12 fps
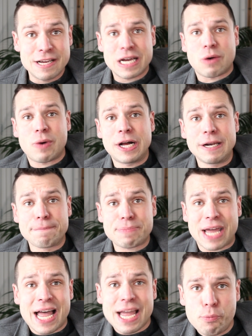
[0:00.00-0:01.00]
Well,
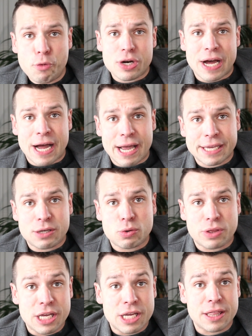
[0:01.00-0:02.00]
I would argue
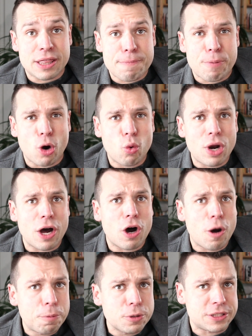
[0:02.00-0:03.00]
the polar
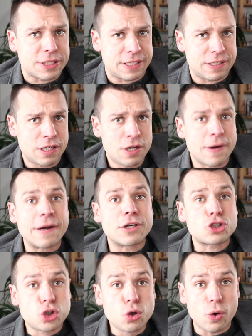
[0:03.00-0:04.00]
opposite.
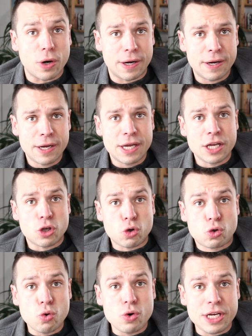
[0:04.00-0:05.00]
Sure, you
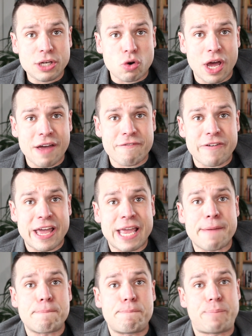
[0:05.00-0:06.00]
do need to have a
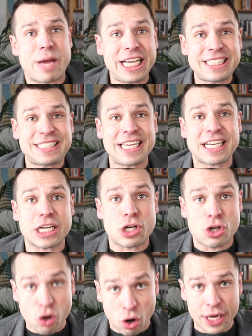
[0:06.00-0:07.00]
basic
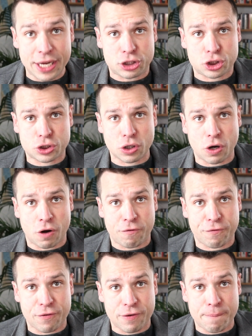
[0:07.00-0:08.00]
knowledge of
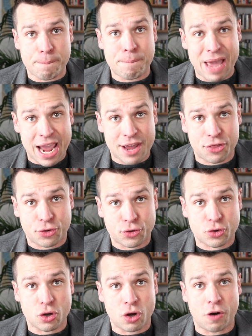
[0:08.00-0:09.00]
maths,
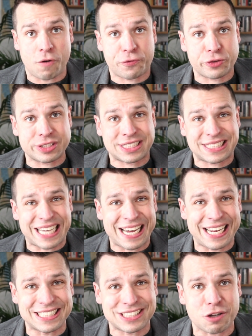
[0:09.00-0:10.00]
of
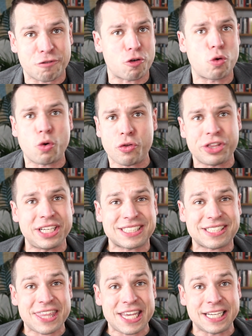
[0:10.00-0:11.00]
science, of all these
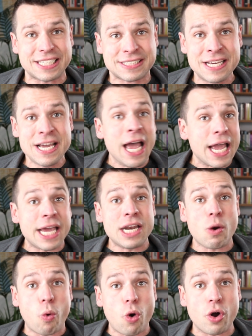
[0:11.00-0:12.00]
things in a
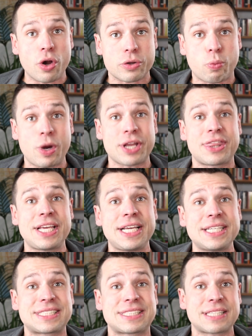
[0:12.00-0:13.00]
world where
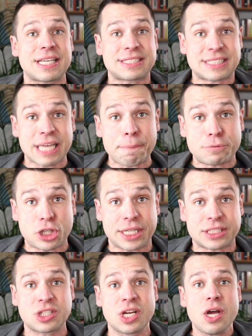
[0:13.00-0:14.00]
these
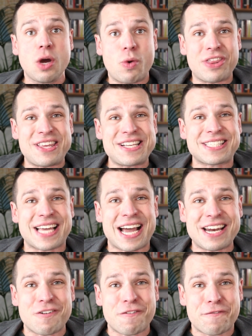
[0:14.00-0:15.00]
subjects, where these kind
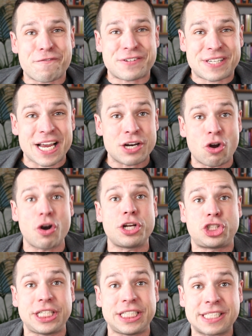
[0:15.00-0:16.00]
of
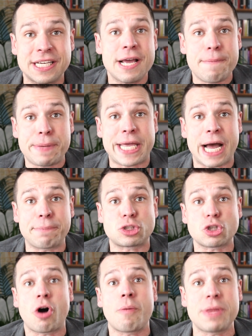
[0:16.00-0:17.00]
technologies becomes
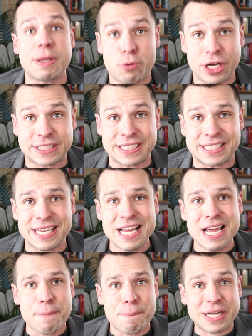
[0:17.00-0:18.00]
omnipresent.
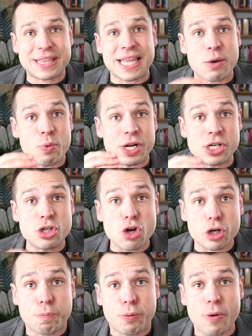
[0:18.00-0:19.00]
But they will
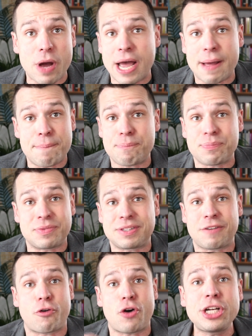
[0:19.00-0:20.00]
not
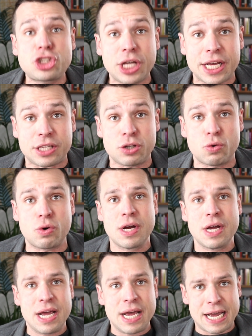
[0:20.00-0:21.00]
differentiate you
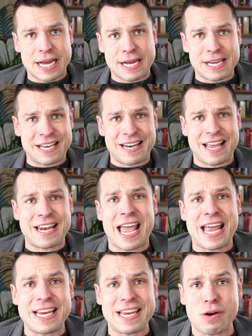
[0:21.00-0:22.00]
in
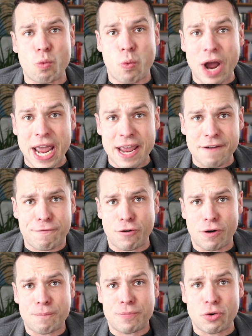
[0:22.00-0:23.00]
any way
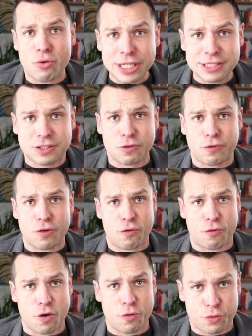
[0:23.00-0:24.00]
from the rest
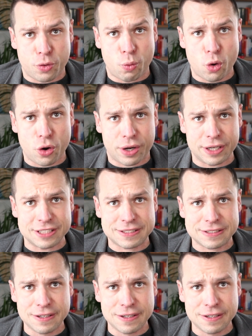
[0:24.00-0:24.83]
of the workers.